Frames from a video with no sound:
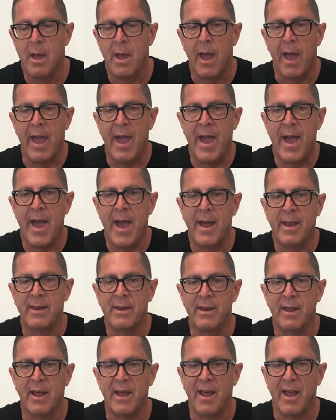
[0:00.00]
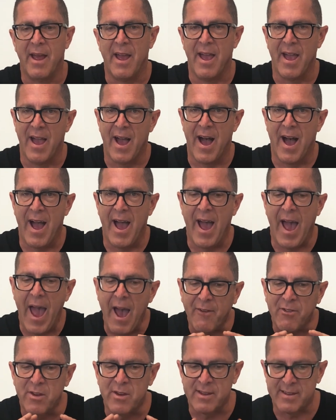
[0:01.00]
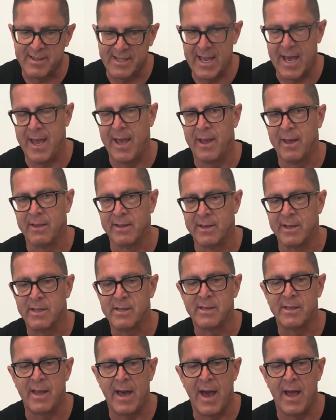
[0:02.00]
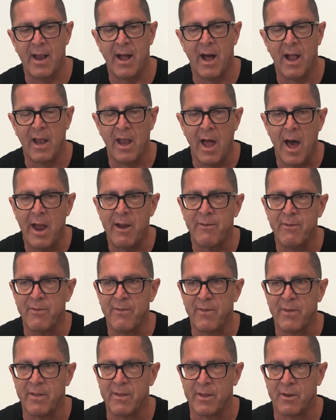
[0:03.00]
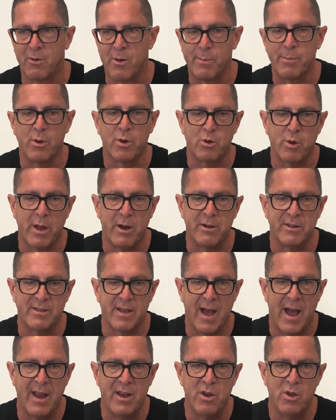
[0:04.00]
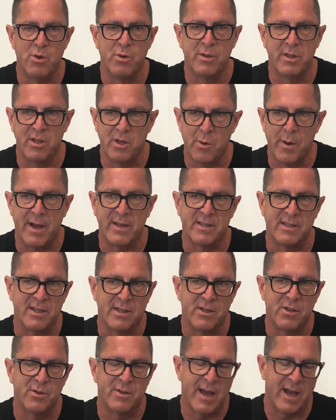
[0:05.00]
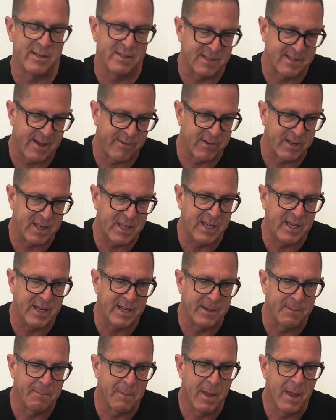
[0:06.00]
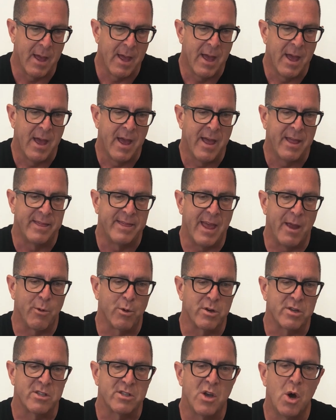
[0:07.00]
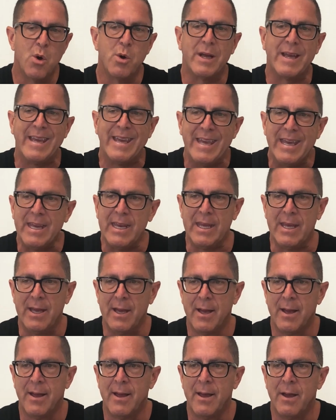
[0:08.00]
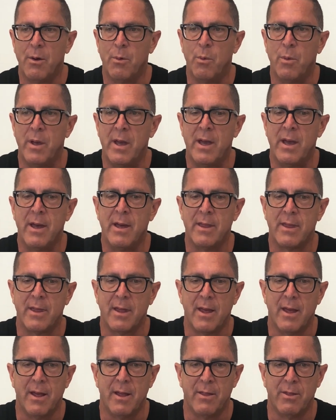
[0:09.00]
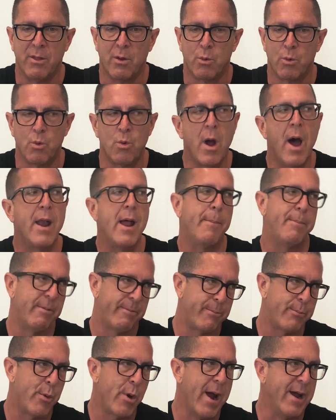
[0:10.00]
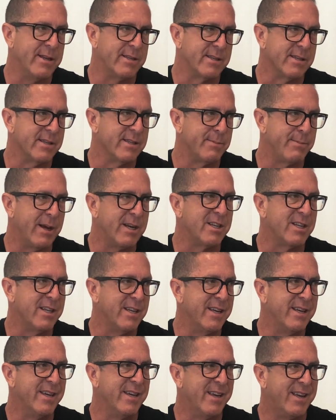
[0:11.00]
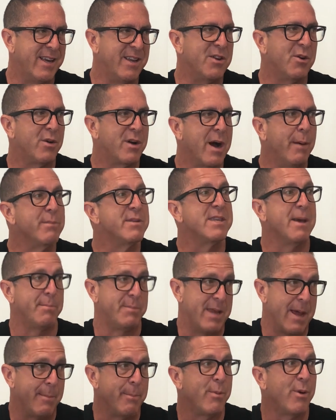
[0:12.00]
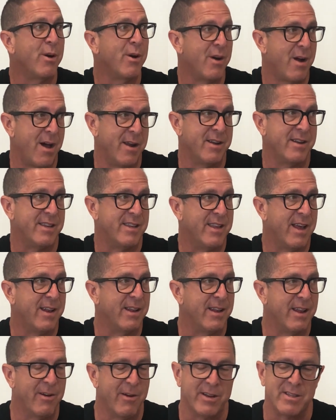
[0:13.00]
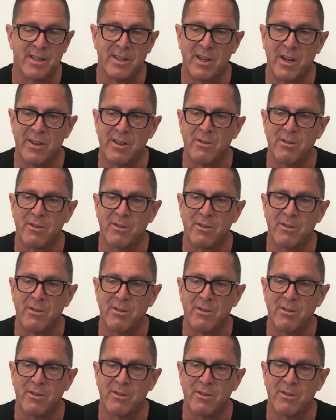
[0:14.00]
And I have to say this, that a lot of the crypto traders I knew in the US in 2017, they were so giddy with the run up of prices, especially come September on into the rest of the year.